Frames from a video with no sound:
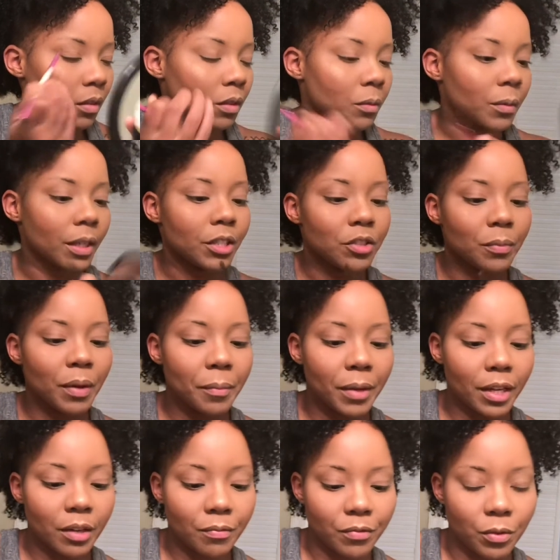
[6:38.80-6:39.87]
when I do my
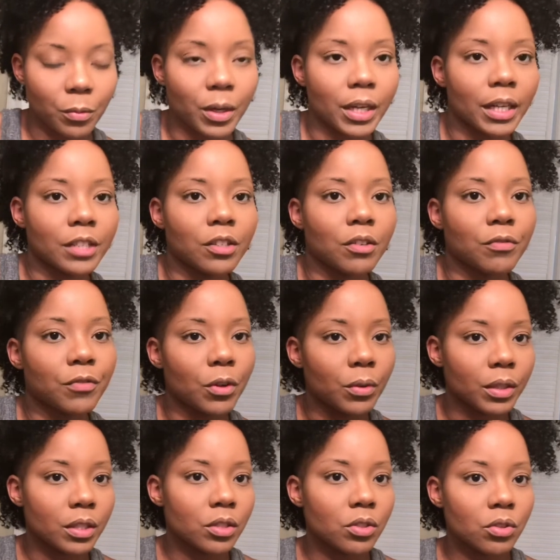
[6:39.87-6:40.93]
makeup for work, I don't
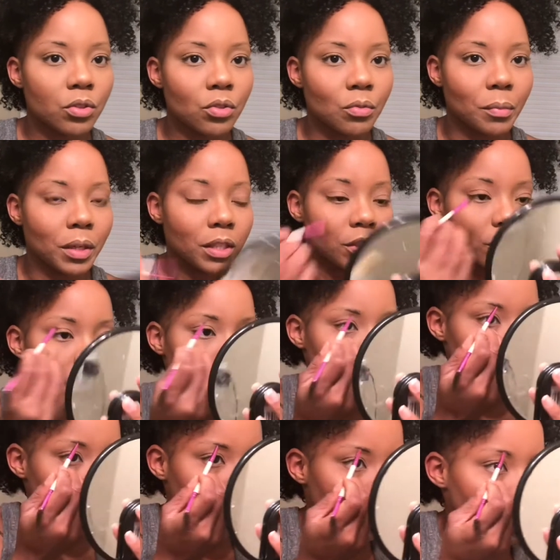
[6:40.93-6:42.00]
focus too much
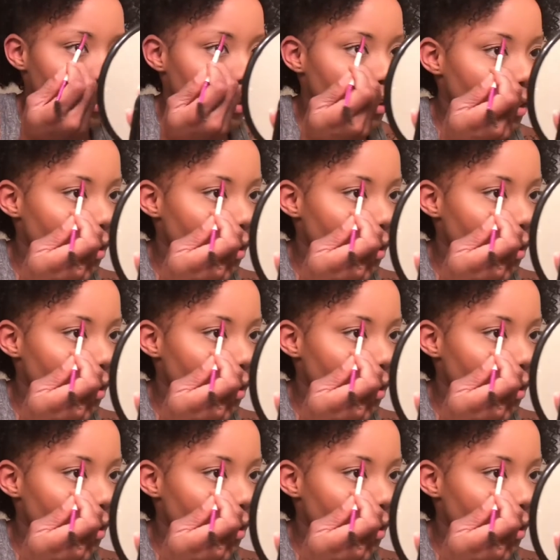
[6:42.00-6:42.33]
on like